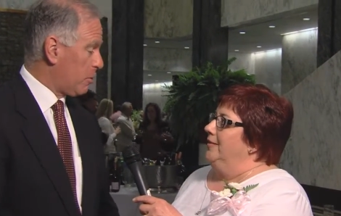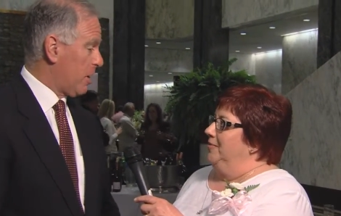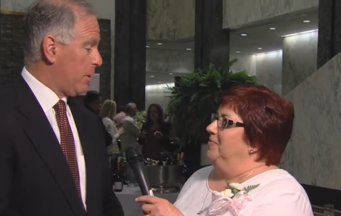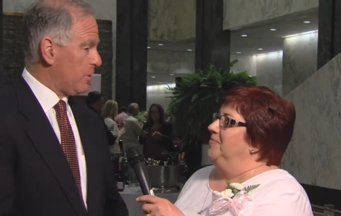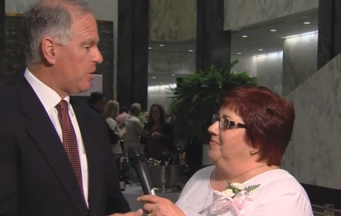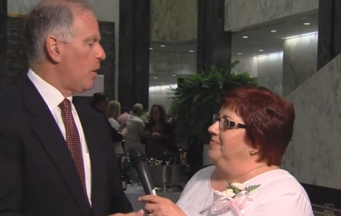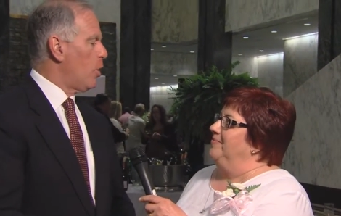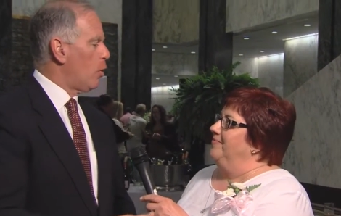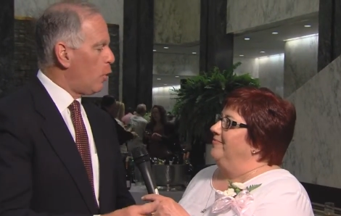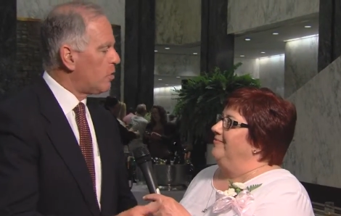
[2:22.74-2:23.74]
Speaker 1: so tell us
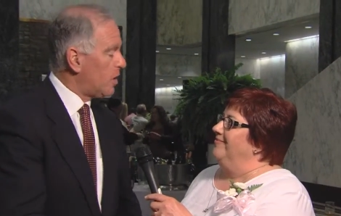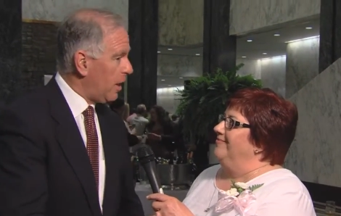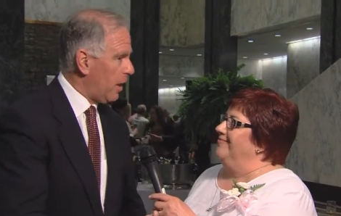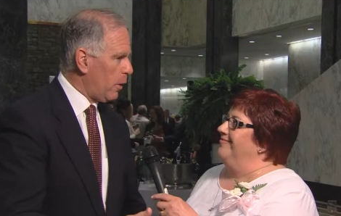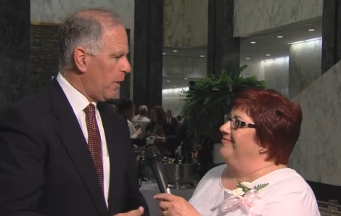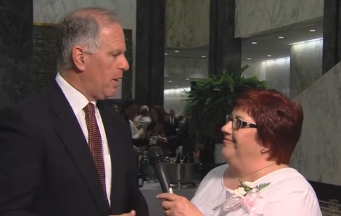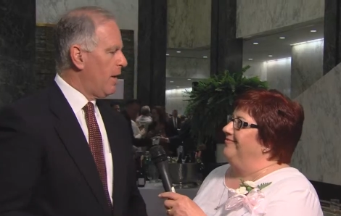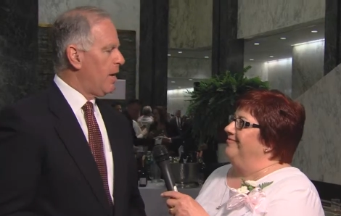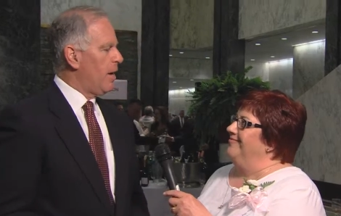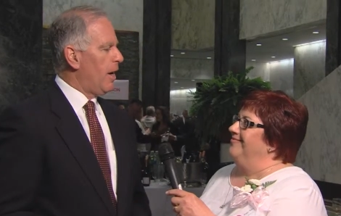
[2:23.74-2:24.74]
who's here and,
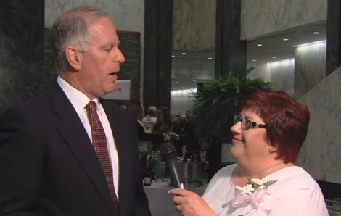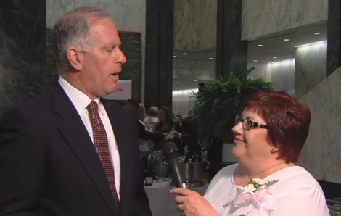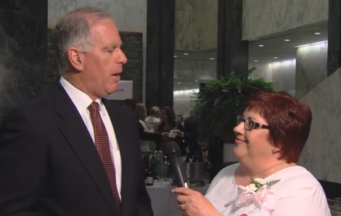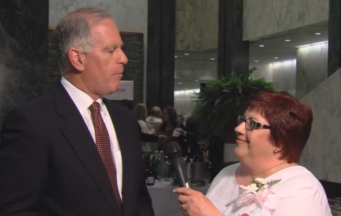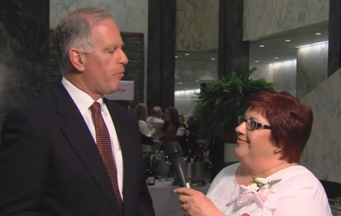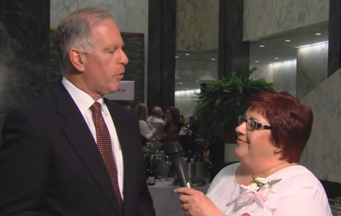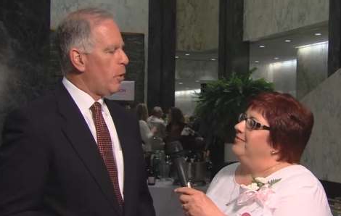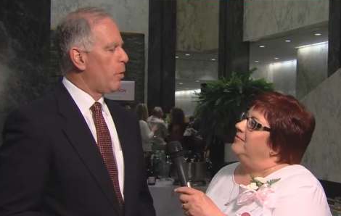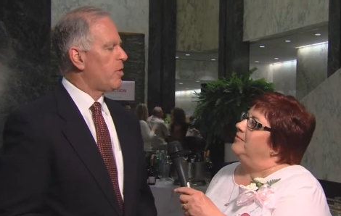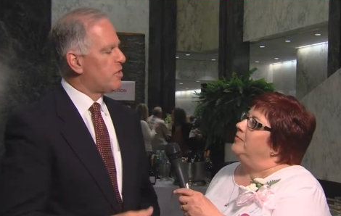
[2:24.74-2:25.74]
um,
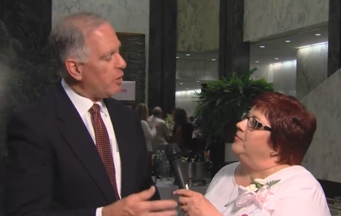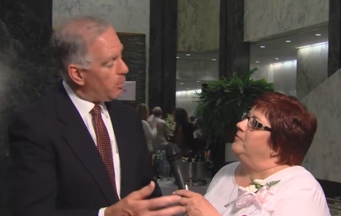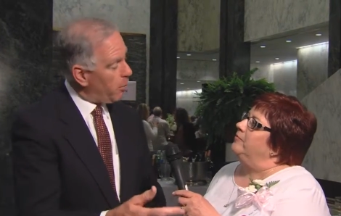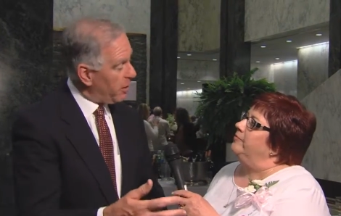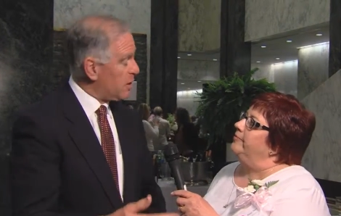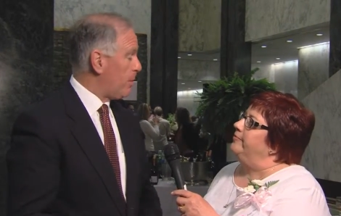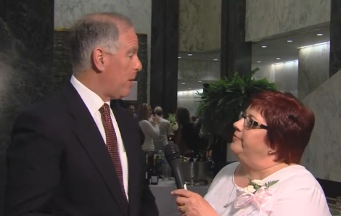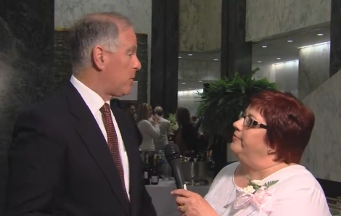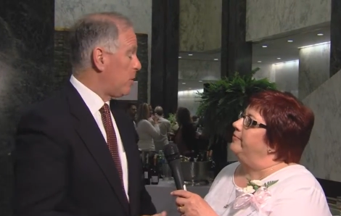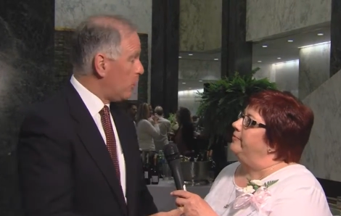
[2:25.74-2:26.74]
and what the ceremony has
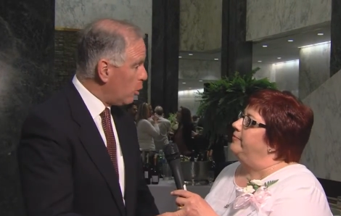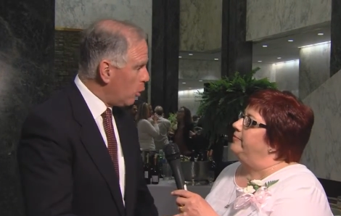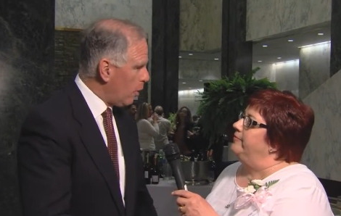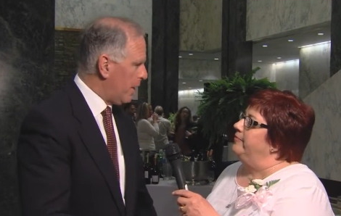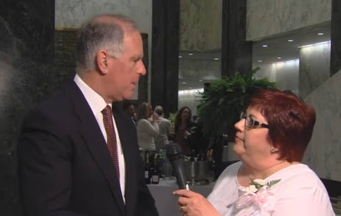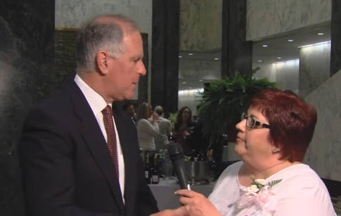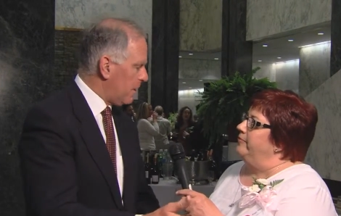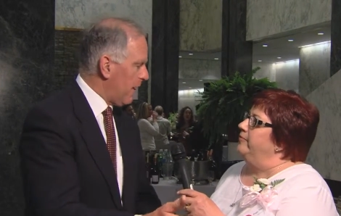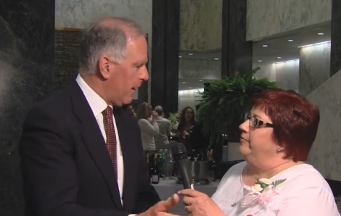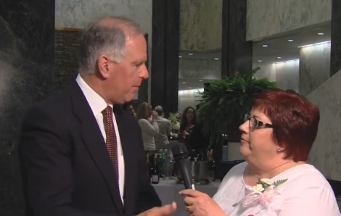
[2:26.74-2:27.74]
meant to you and to
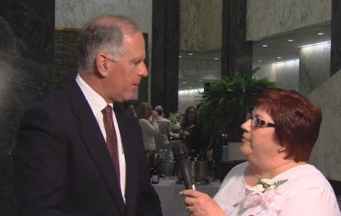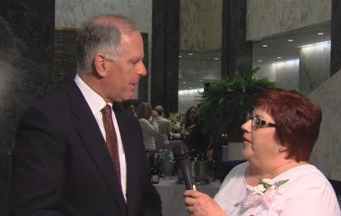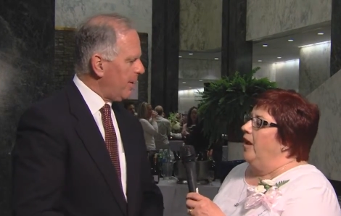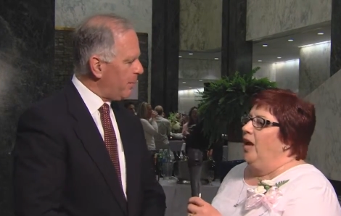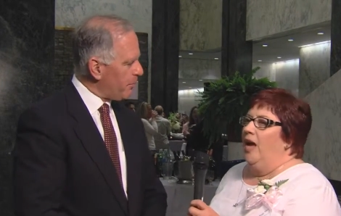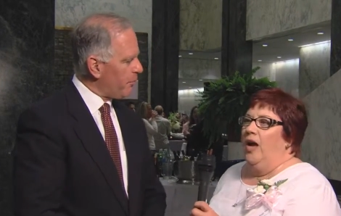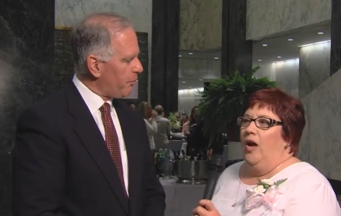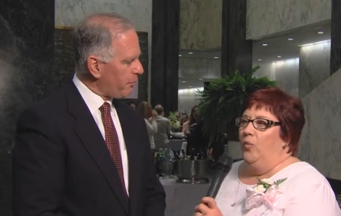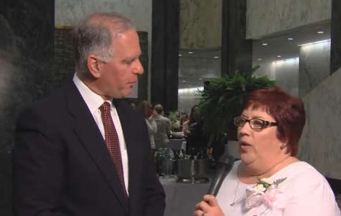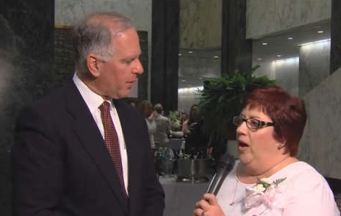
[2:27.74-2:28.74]
them, okay?
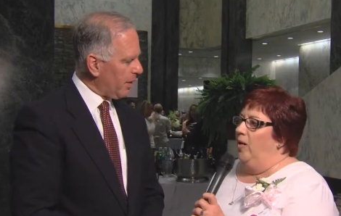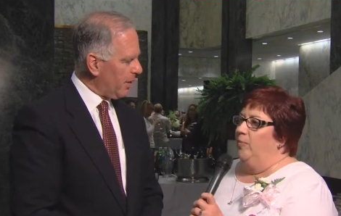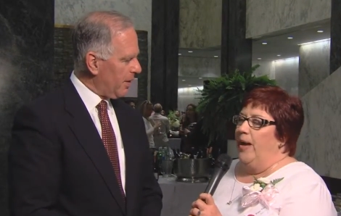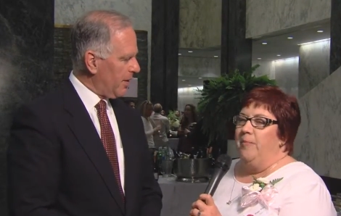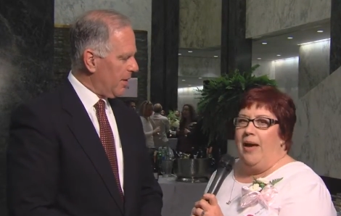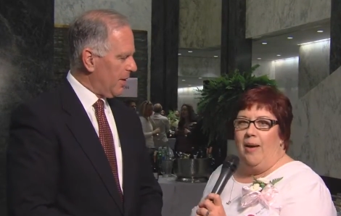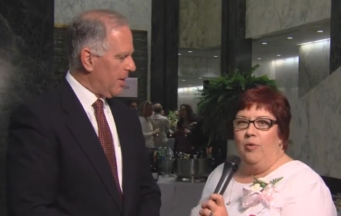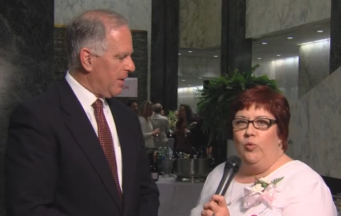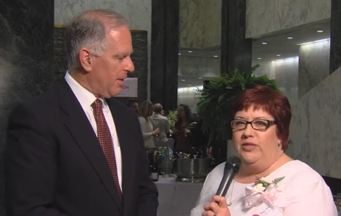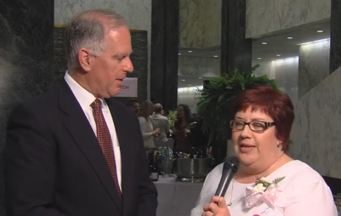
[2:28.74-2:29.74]
Speaker 2: Well, my mom,
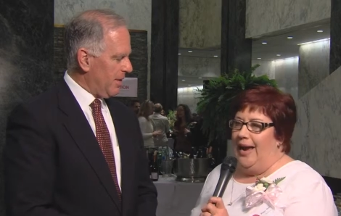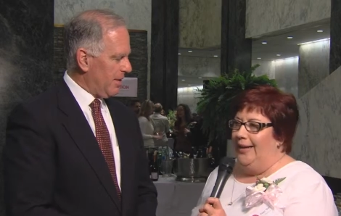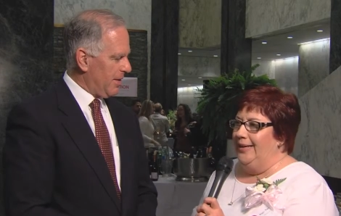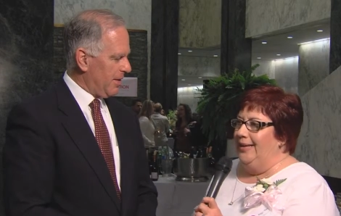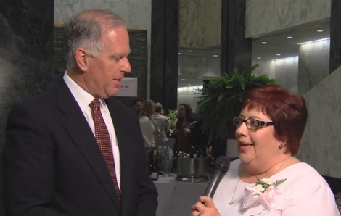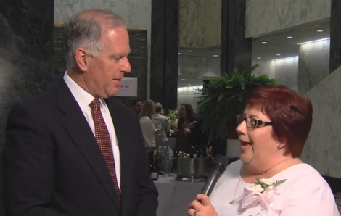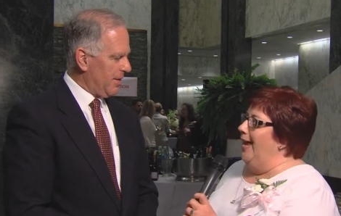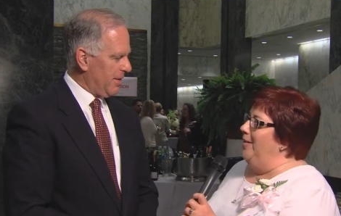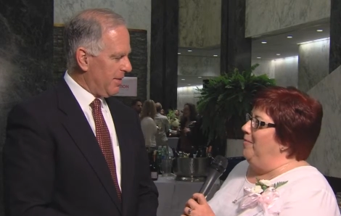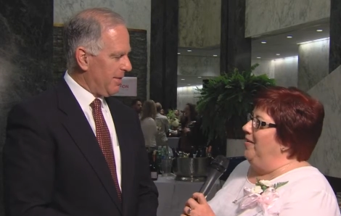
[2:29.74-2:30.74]
who is 90,
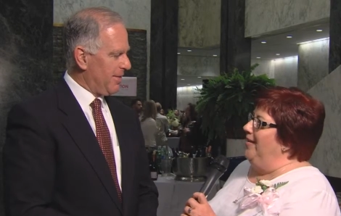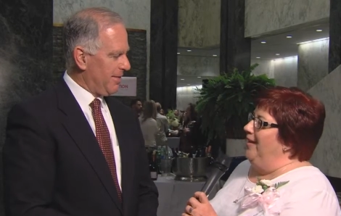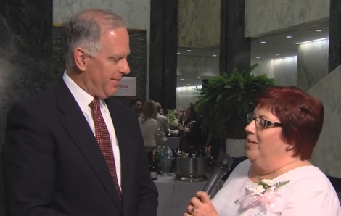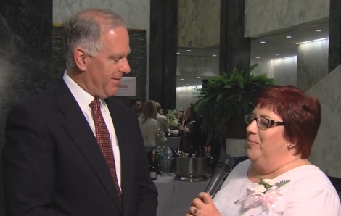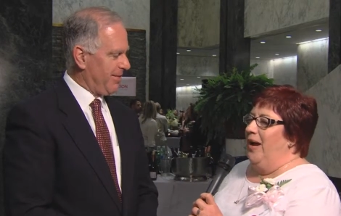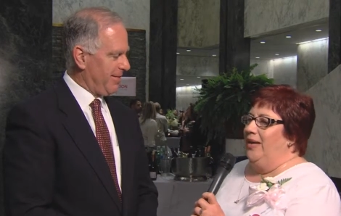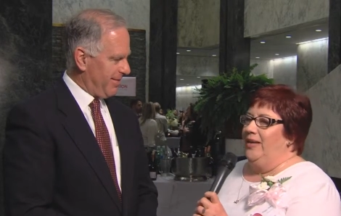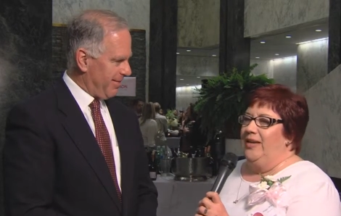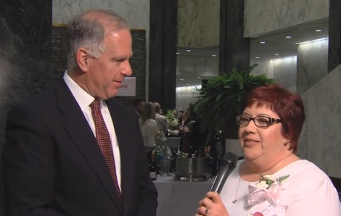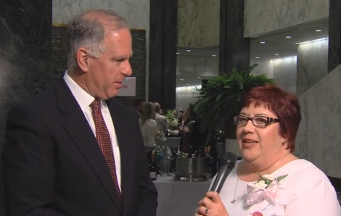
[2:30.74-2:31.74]
came. My
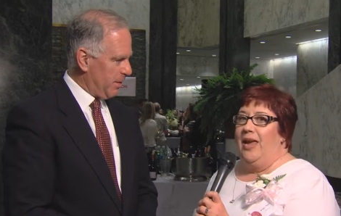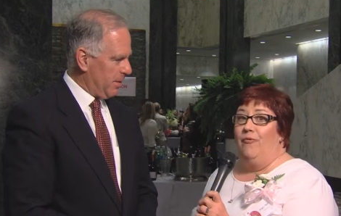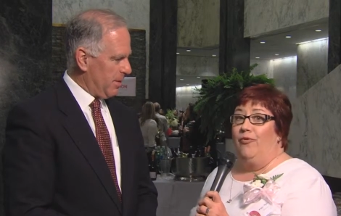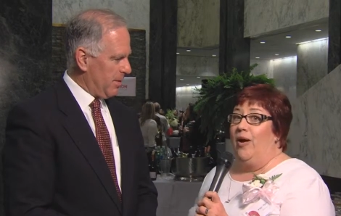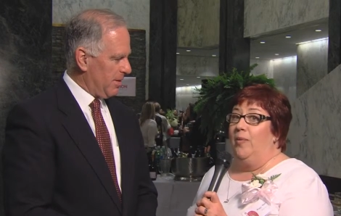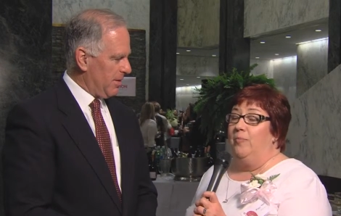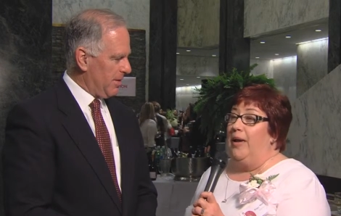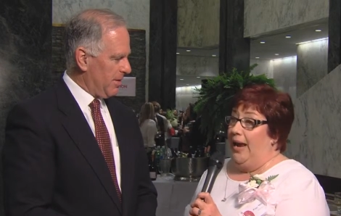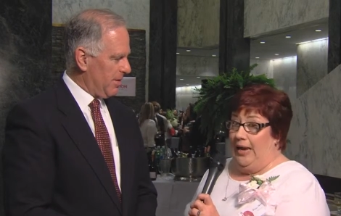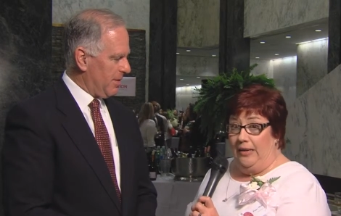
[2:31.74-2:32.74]
niece came from
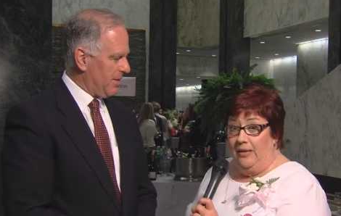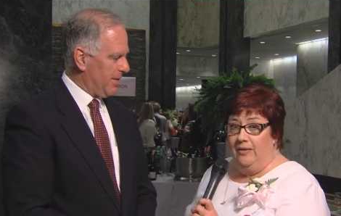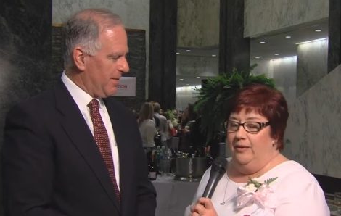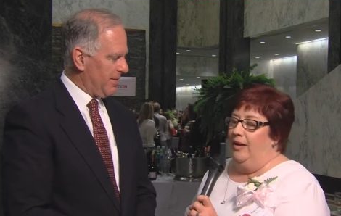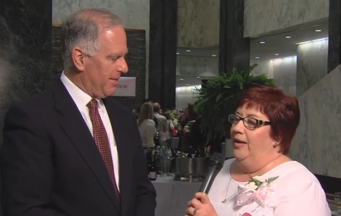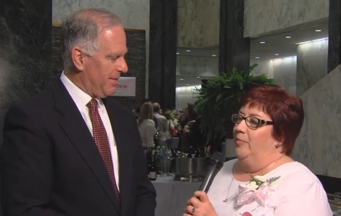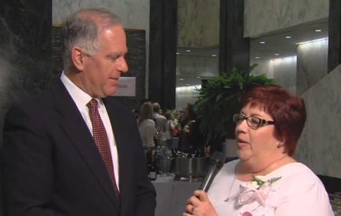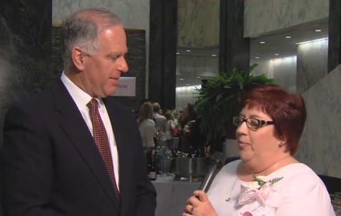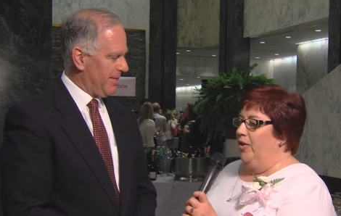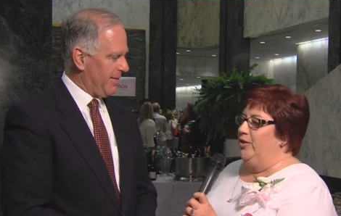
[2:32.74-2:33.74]
Maine, uh, my
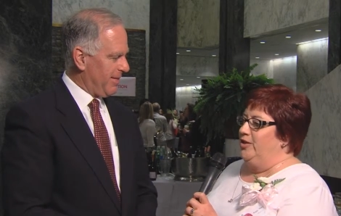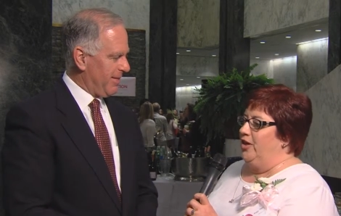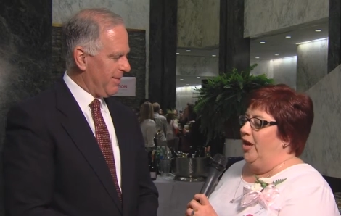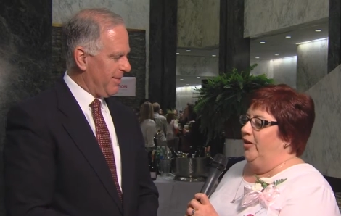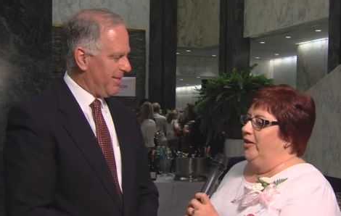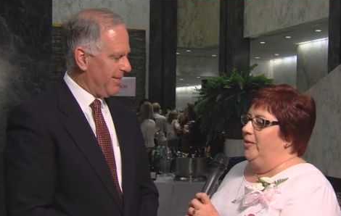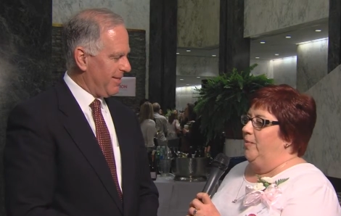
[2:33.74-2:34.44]
brother's daughter.